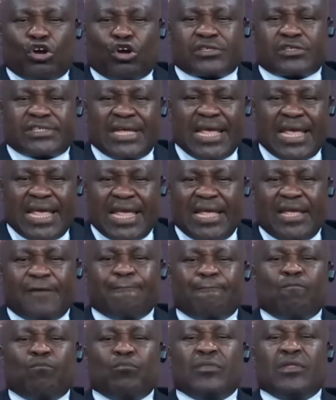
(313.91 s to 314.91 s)
say,
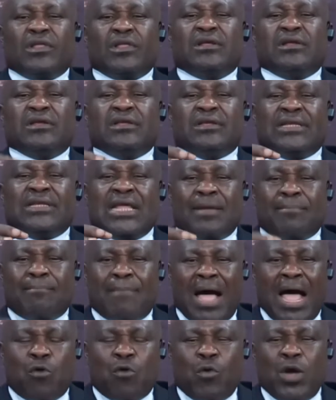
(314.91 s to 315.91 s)
the
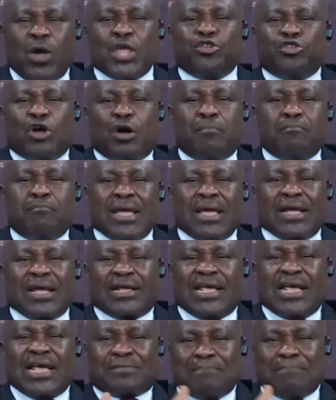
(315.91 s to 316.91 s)
man where you don't
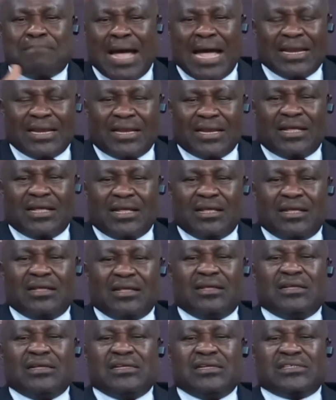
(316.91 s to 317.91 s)
make gate man,
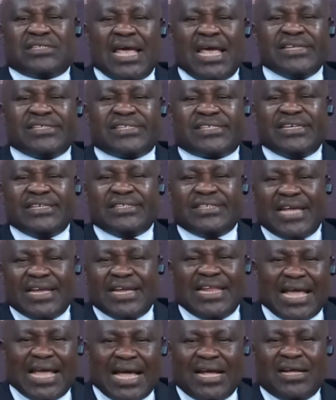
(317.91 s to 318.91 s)
say still
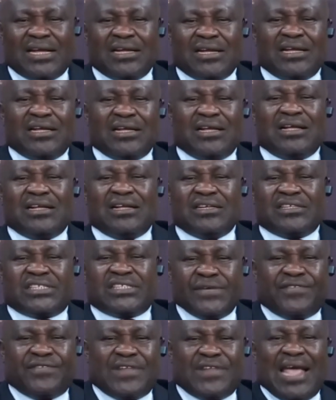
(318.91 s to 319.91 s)
dey there,
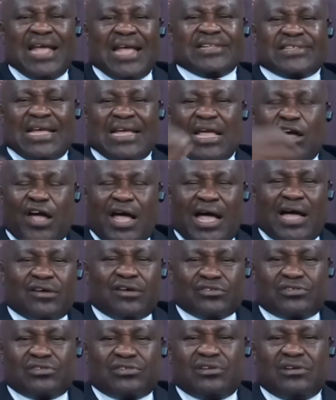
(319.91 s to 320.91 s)
thief they enter your
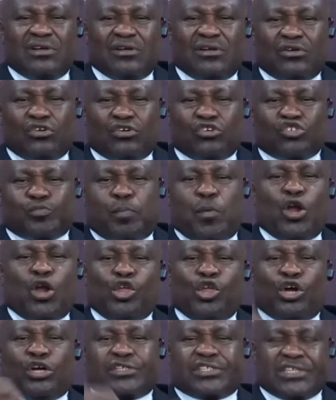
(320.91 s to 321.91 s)
house,
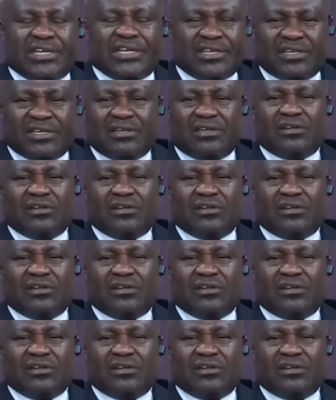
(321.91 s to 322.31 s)
spoil your thing,